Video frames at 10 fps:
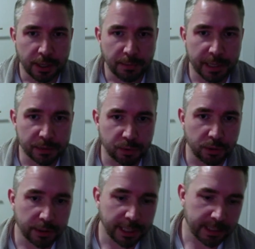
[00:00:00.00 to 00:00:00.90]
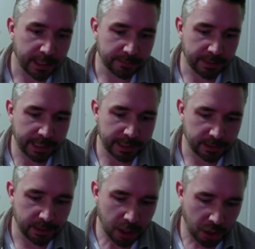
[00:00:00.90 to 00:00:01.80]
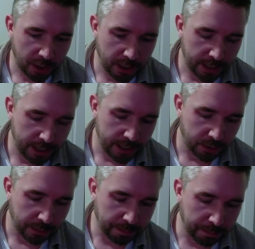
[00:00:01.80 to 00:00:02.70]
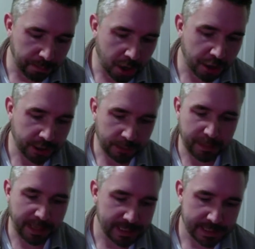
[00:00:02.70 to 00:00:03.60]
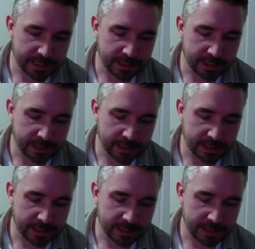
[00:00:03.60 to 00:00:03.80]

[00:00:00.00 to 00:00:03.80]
because looking kind of at uh, on a market basis.